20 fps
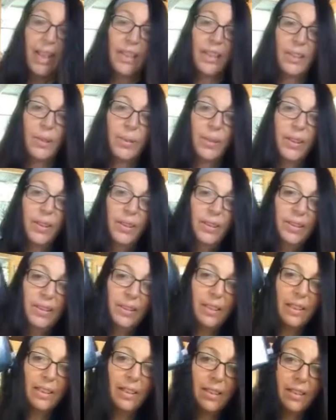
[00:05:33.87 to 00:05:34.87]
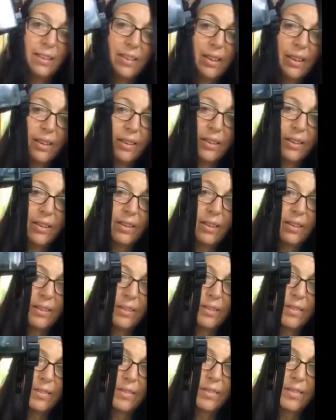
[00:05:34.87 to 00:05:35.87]
I just want you to see this young girl
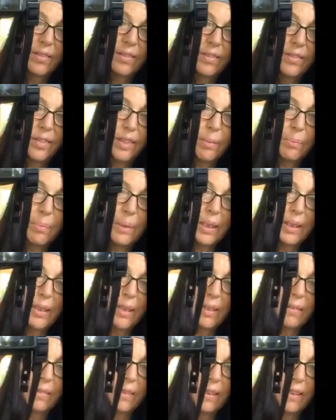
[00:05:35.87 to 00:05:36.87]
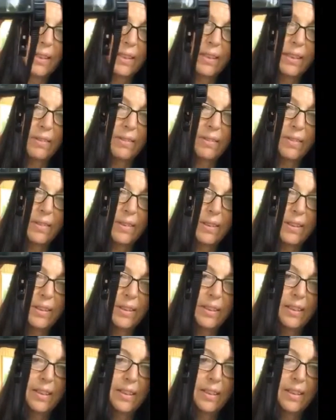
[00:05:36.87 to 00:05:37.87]
jumping off a cliff
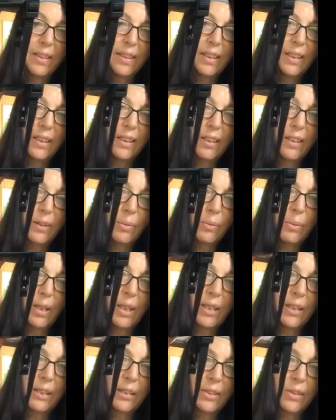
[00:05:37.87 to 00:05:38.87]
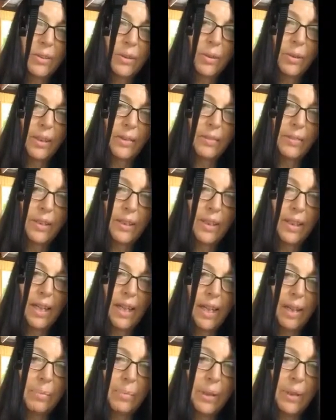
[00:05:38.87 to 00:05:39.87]
into the waters, joyful and
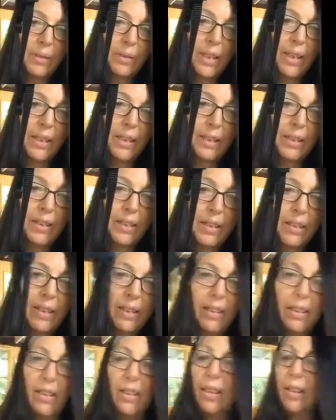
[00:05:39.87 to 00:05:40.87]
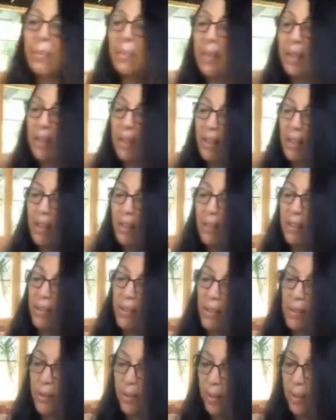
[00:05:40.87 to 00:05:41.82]
happy, right? I'm going to tell you a little